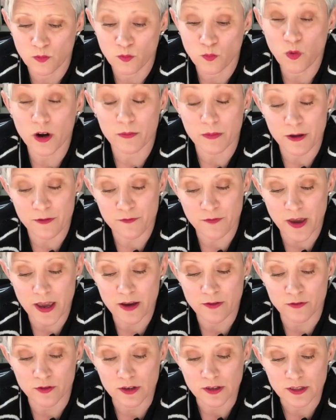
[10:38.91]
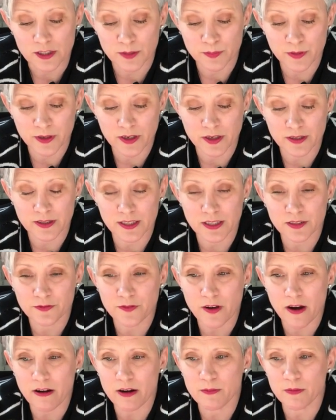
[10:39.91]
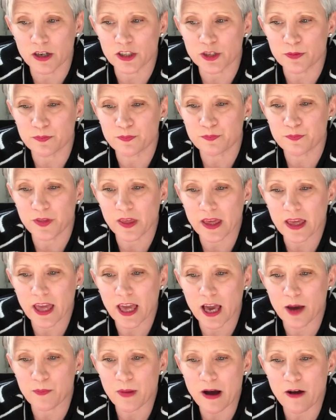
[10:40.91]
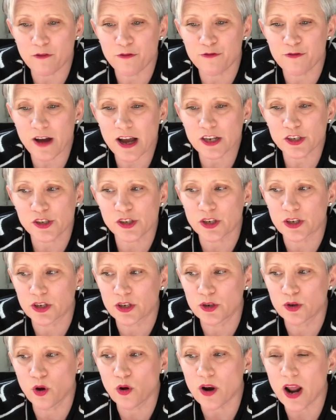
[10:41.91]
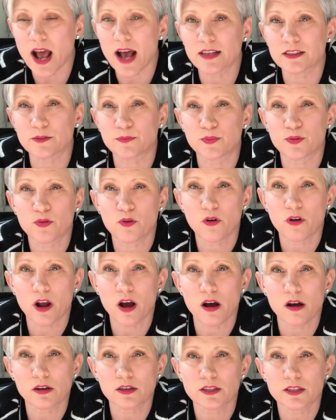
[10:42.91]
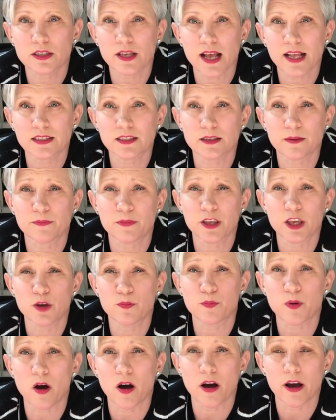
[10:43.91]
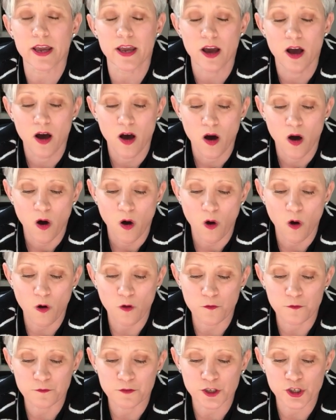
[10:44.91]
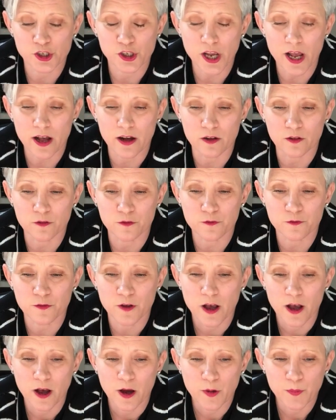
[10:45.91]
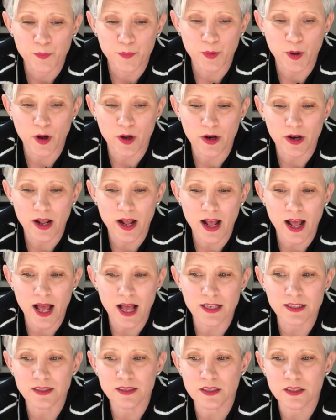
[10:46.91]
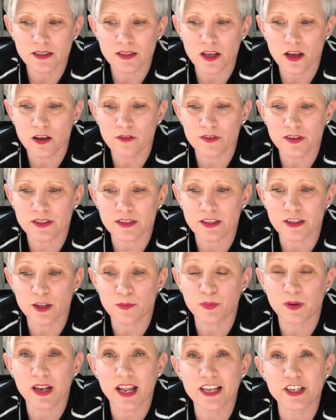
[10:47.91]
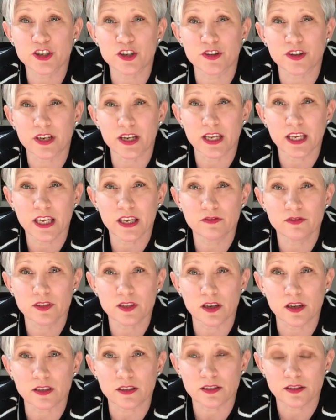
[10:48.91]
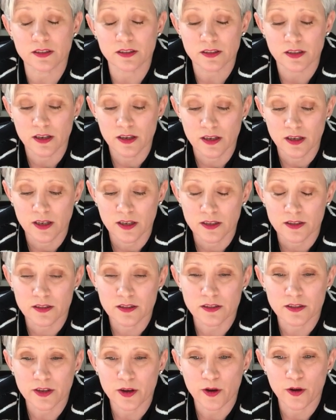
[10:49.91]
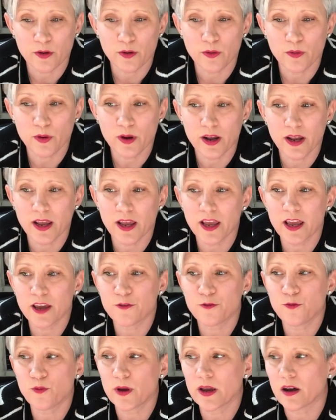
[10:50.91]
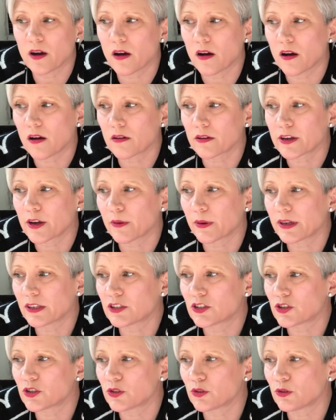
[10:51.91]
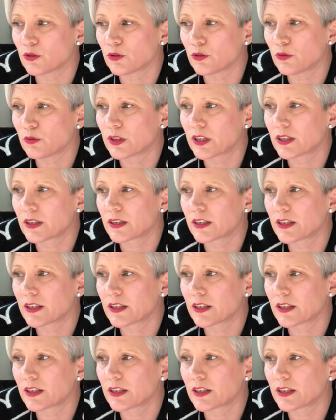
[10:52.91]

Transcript: one of my favorites because it's very much a thinking about fashion, not as a product and something you buy off the shelf, but as the service and the pleasure that it gives us. So if we are going to,